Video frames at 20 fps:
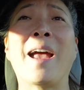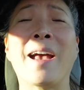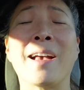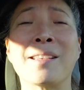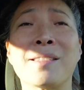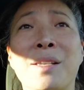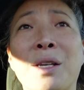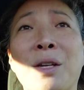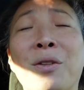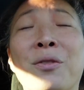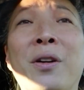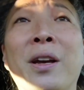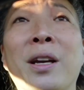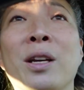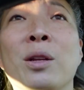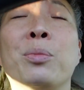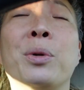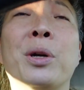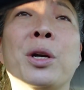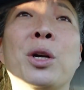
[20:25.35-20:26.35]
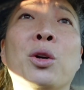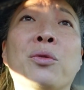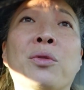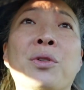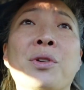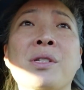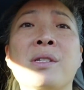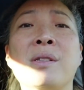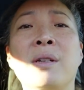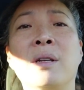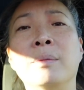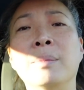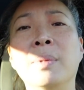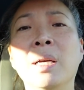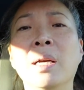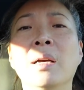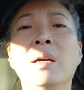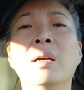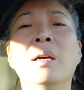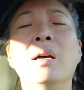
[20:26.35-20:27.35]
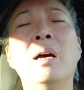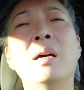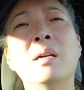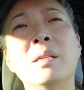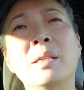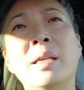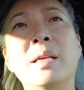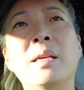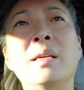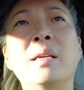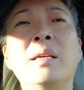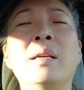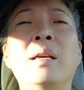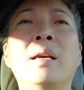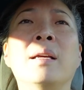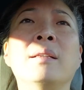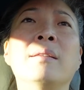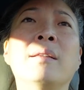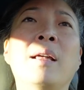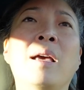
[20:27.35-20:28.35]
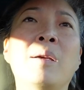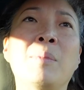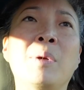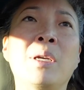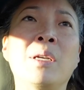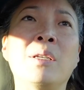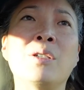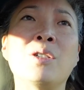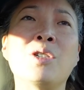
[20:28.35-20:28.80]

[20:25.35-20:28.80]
asking if I could bring over some honey and lemon.